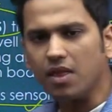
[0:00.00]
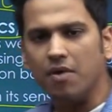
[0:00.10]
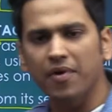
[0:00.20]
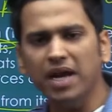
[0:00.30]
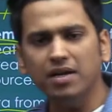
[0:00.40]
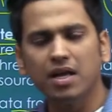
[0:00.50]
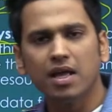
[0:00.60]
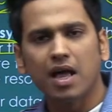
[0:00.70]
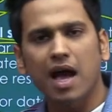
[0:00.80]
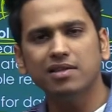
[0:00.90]
right?
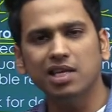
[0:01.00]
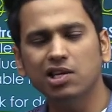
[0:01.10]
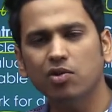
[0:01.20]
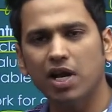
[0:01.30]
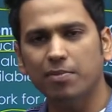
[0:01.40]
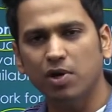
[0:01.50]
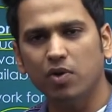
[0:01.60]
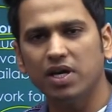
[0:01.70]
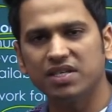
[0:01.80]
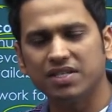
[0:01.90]
I think you are able to
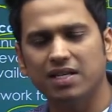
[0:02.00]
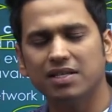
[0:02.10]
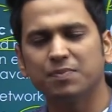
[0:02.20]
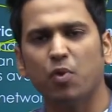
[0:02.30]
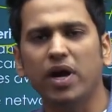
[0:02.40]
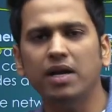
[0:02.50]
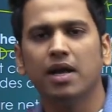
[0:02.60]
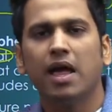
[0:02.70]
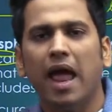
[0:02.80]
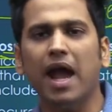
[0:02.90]
understand this point.
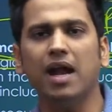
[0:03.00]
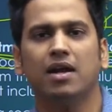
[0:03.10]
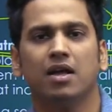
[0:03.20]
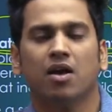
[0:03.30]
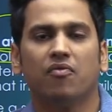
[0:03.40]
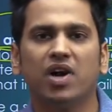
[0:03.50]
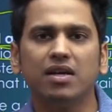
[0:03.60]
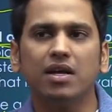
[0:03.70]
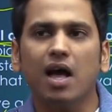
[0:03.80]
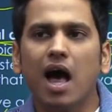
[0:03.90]
And
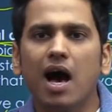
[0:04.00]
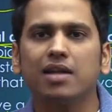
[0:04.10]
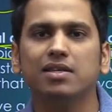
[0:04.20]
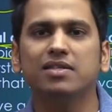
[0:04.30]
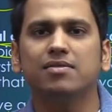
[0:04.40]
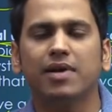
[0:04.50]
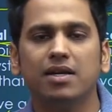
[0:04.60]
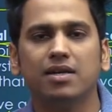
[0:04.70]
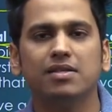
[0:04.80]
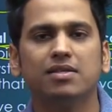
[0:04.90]
what are the
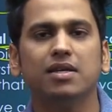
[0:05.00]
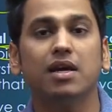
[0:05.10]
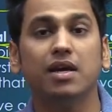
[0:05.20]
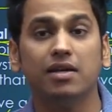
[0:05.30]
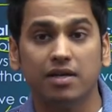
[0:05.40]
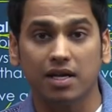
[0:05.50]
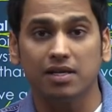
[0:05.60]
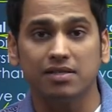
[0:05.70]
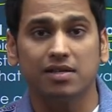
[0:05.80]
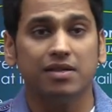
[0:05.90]
strategic
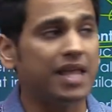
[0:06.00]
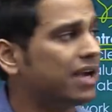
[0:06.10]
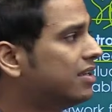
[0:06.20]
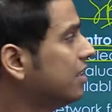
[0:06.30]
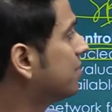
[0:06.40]
interests that is